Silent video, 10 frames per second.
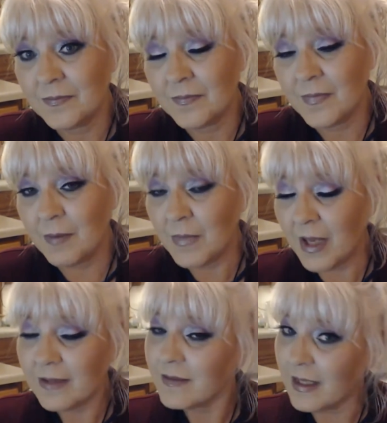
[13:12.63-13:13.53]
I'm
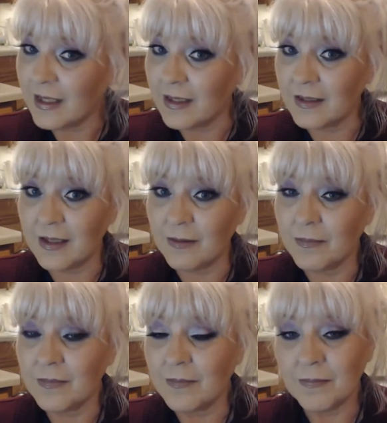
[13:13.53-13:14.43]
not saying that
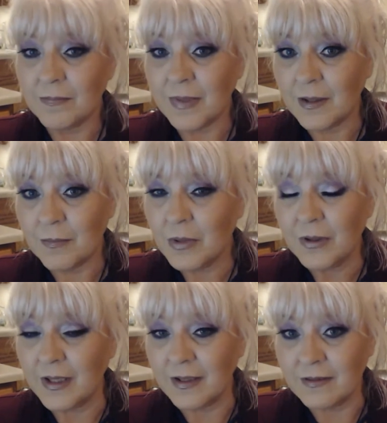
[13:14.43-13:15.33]
being a
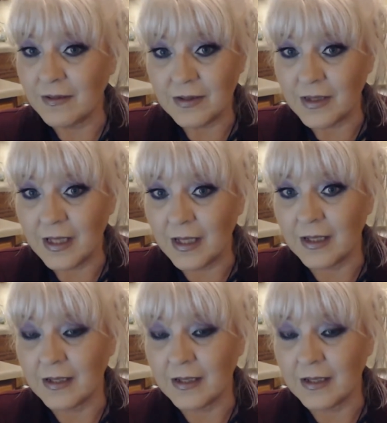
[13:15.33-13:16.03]
bully is a good thing.